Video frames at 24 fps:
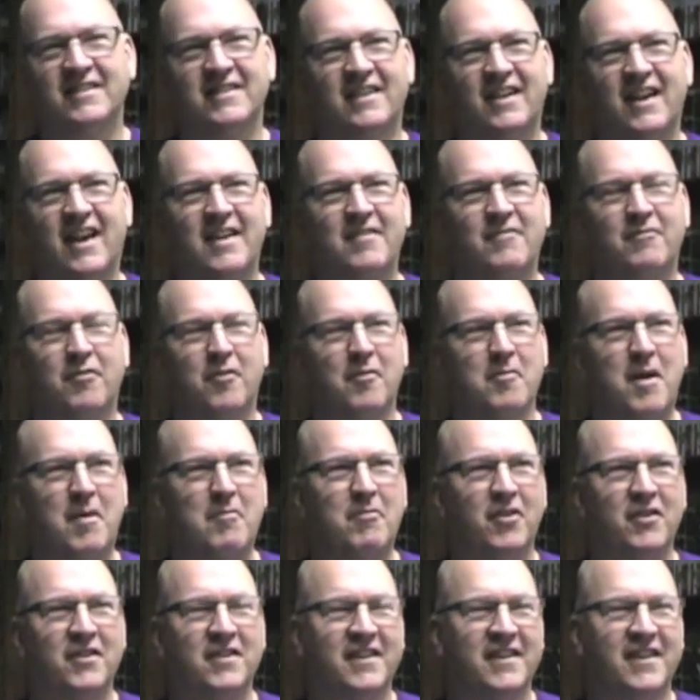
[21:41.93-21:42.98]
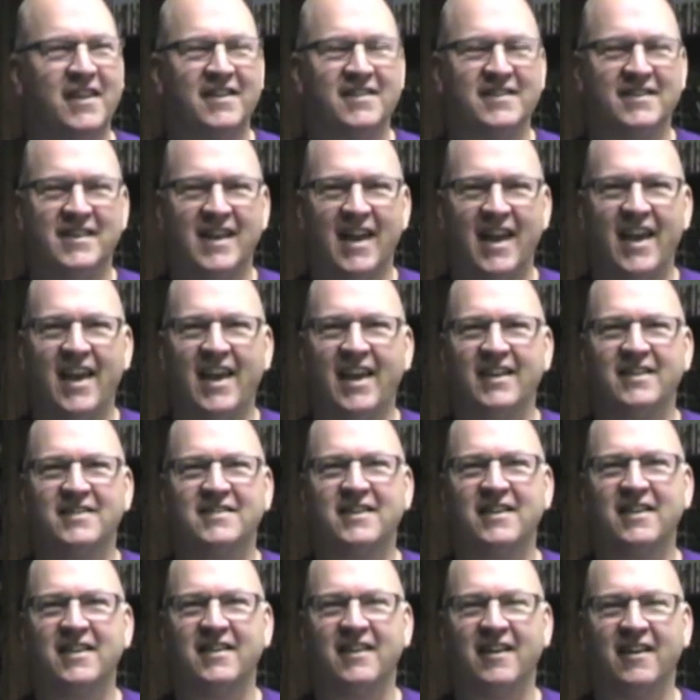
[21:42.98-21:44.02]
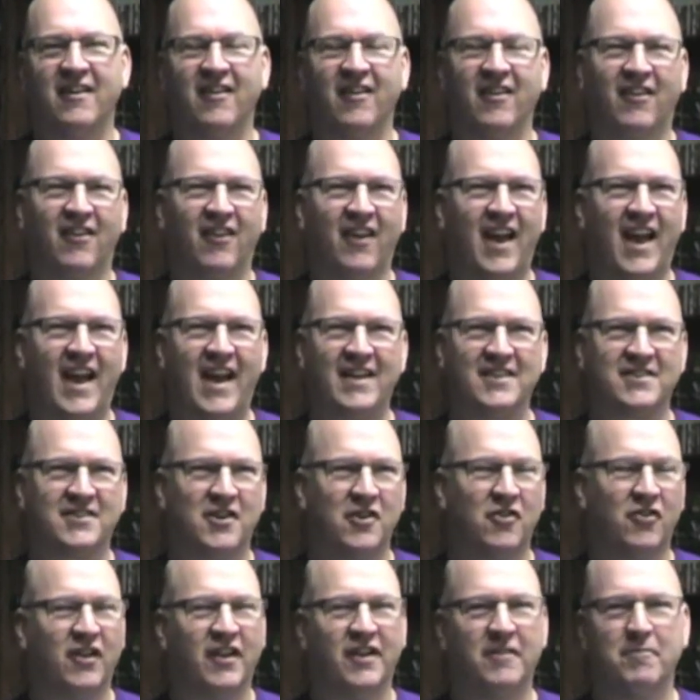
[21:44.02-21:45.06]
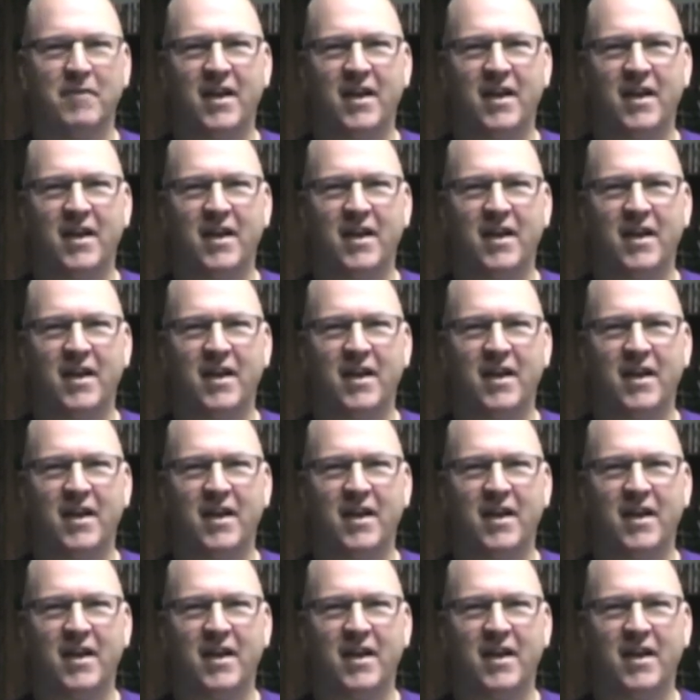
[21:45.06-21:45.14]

I remember to this day sitting there in class going,